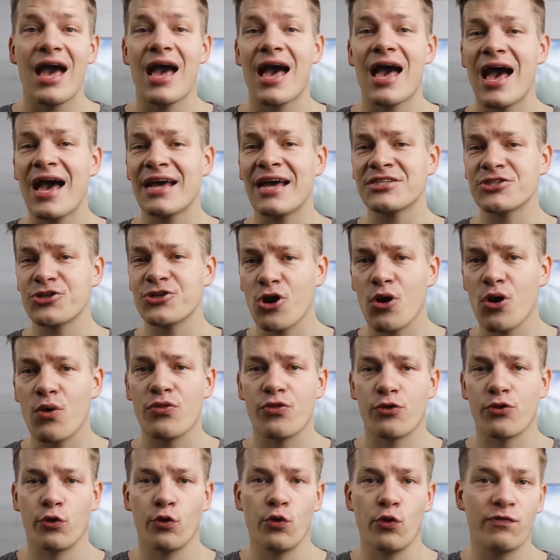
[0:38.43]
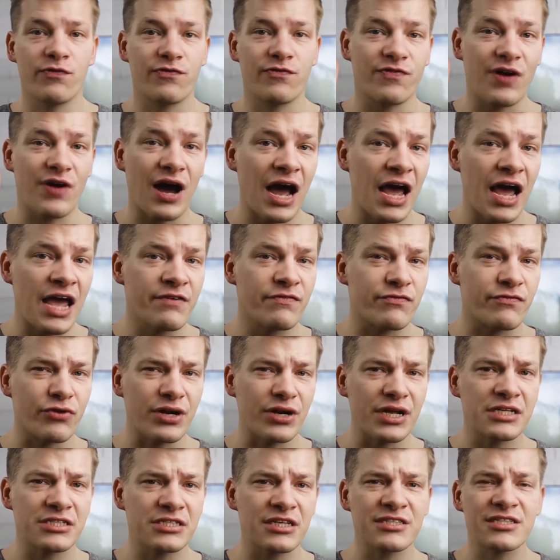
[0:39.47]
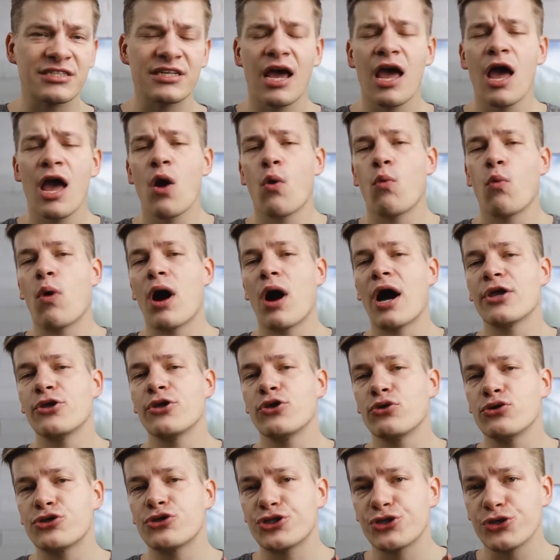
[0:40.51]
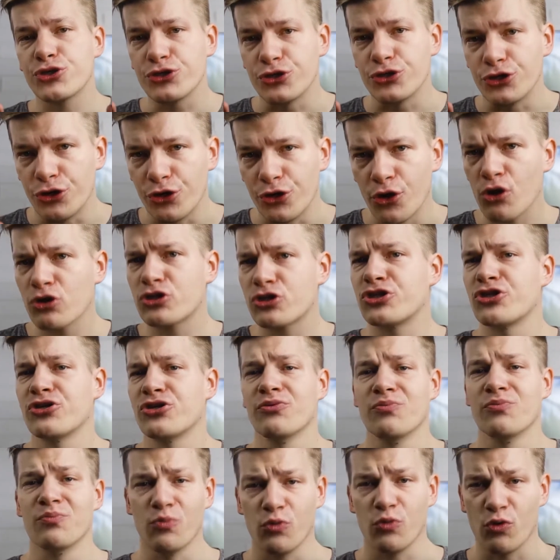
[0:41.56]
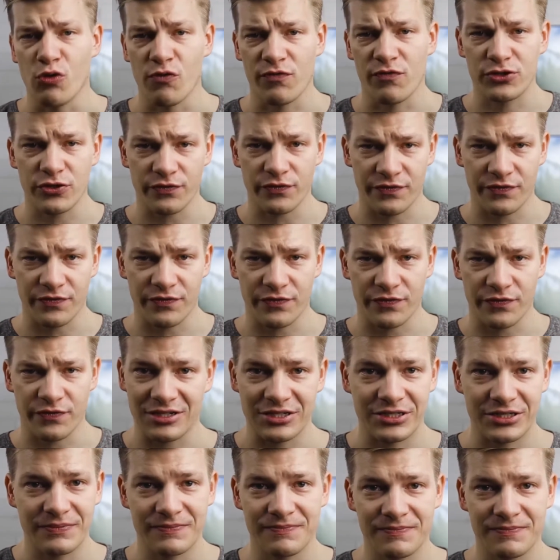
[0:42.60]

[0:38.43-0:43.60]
and go through 5 reasons why you should not move to Finland.